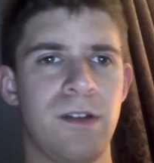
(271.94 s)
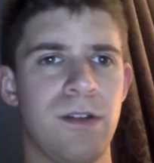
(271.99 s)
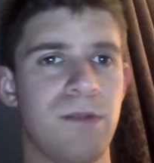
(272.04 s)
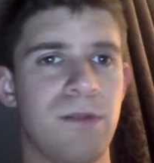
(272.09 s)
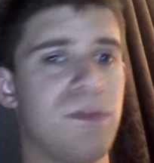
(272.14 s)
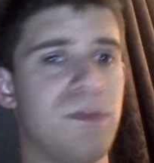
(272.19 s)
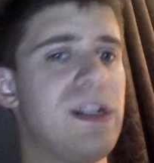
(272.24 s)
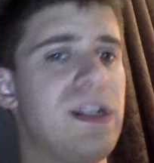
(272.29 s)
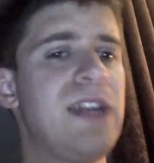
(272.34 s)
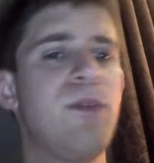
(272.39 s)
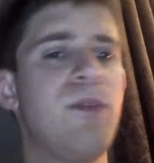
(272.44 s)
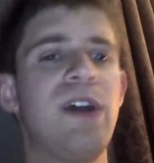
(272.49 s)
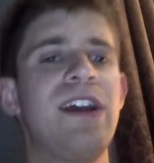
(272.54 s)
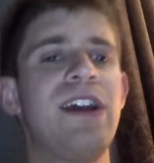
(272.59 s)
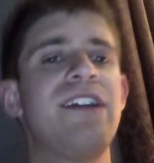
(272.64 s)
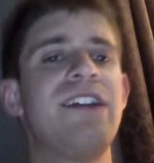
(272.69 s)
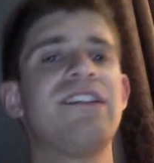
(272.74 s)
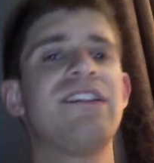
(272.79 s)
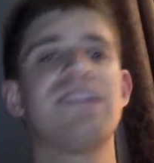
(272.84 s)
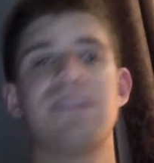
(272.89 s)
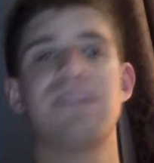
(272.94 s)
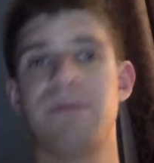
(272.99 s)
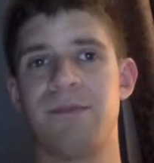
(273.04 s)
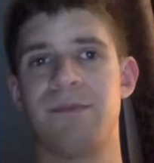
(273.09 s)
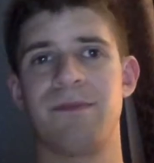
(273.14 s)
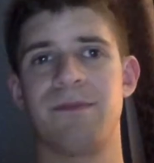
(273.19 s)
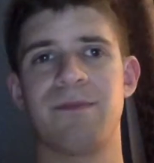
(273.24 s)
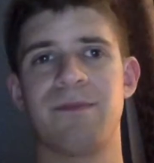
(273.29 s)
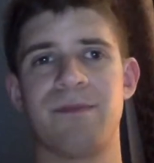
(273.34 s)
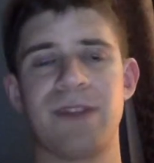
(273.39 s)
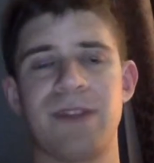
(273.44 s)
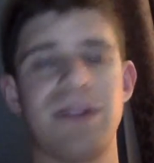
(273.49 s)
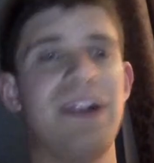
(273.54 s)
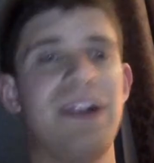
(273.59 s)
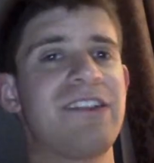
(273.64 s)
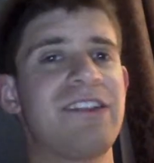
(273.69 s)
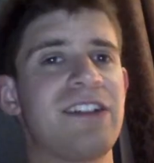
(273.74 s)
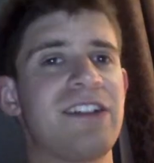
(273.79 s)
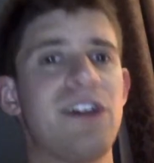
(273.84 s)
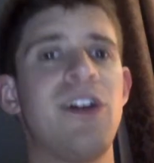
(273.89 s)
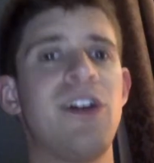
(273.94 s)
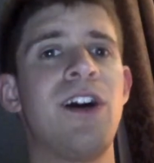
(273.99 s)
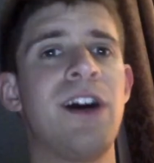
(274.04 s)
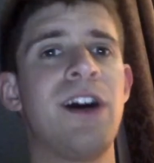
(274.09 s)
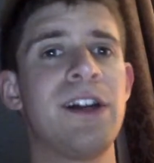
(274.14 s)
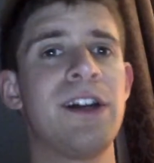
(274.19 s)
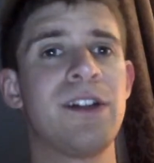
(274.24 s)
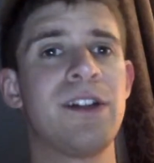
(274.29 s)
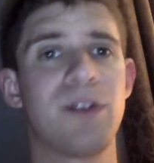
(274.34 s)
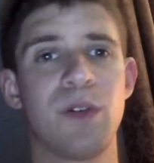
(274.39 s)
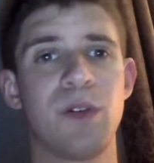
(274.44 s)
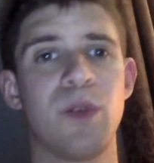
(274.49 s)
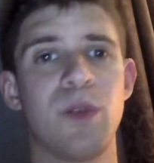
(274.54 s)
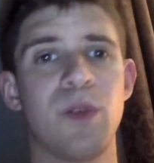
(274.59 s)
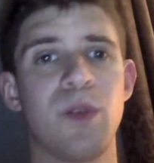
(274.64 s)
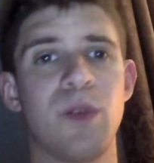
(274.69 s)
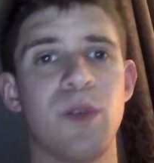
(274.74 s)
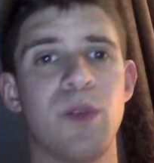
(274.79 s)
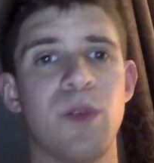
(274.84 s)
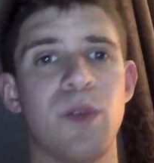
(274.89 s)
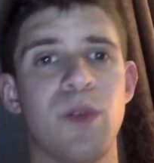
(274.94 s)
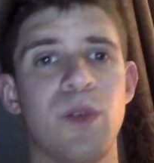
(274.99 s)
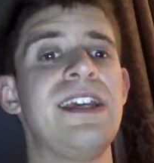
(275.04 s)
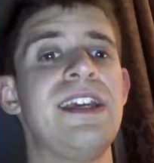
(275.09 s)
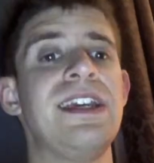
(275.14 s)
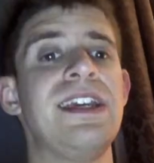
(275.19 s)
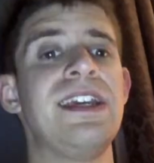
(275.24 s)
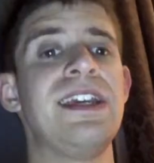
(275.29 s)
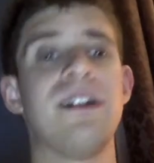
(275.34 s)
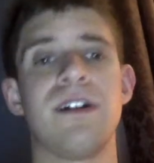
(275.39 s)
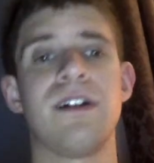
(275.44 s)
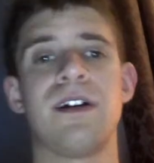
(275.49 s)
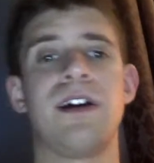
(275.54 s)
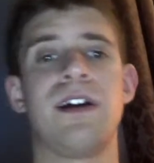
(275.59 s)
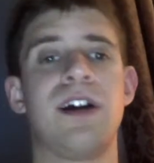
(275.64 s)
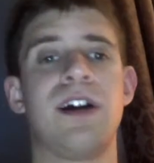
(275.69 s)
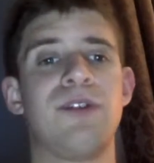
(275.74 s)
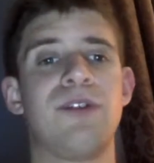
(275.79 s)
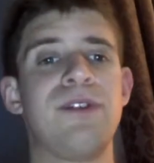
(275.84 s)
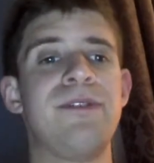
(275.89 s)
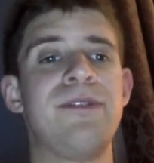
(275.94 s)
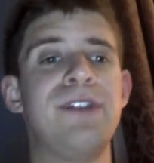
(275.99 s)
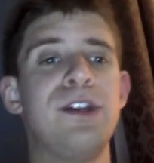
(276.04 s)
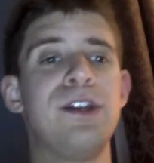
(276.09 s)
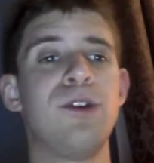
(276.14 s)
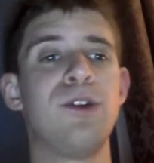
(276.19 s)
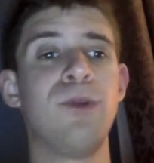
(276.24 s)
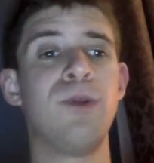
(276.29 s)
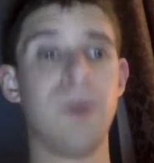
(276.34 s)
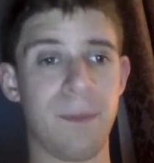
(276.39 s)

But anyways, let's get on with the uh, review.